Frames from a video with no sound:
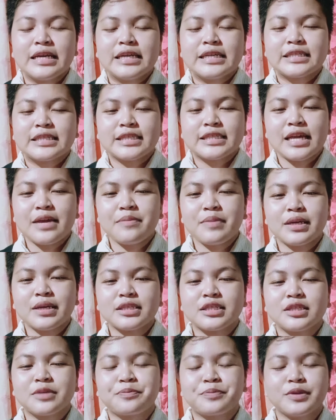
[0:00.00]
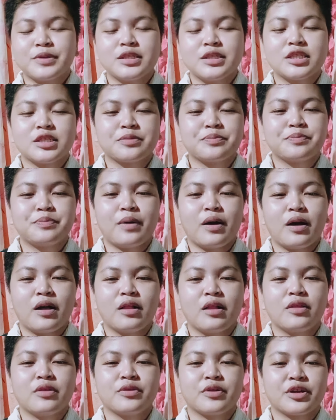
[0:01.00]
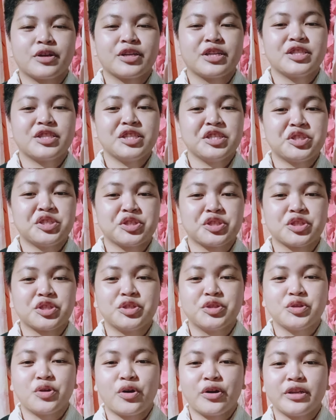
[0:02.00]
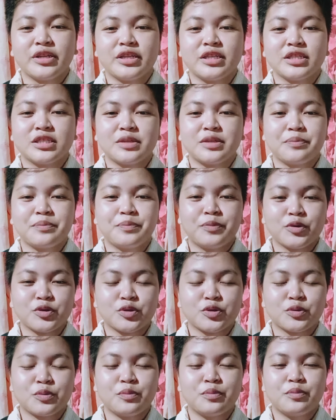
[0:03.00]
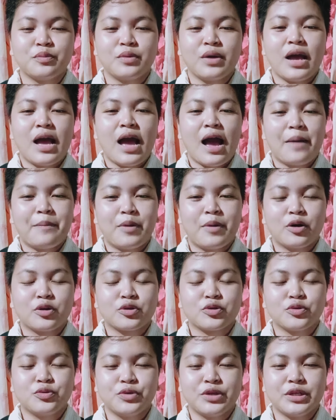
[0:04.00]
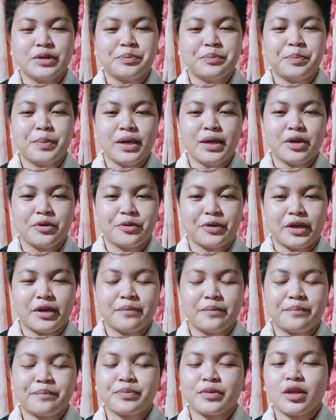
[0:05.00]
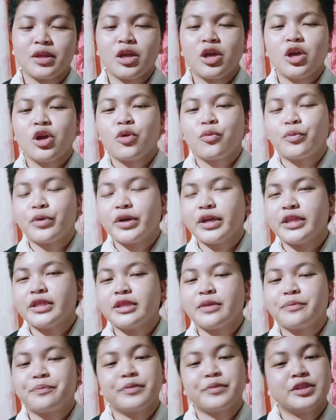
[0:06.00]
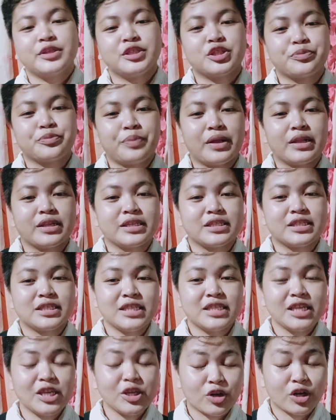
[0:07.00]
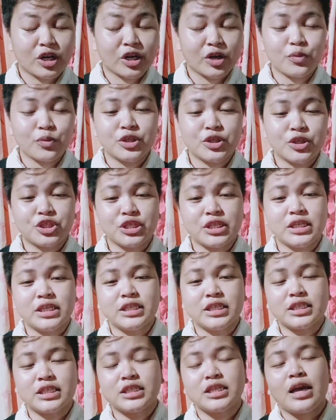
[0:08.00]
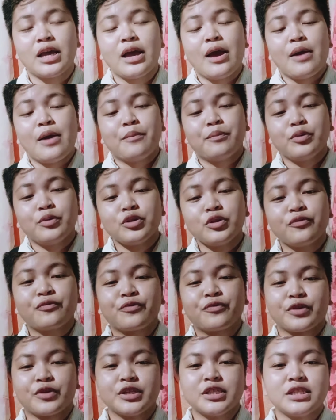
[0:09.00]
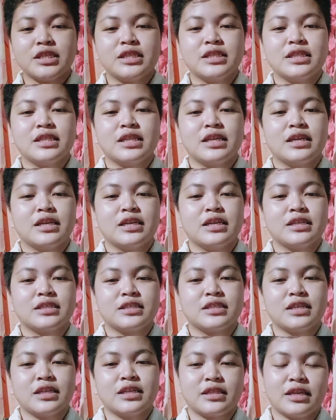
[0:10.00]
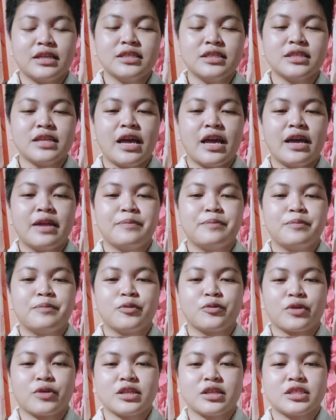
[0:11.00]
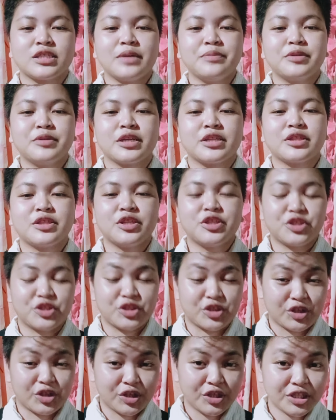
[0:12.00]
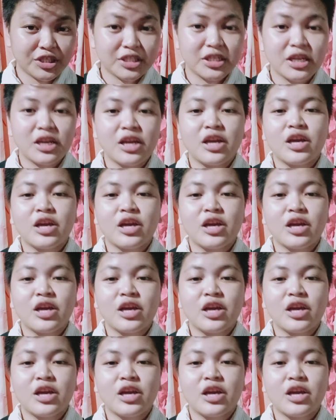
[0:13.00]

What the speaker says: Same as the principal nor the teachers joined the symposium about green piggery, wherein the principal is singular, which is put first in the sentence, and plural subject teachers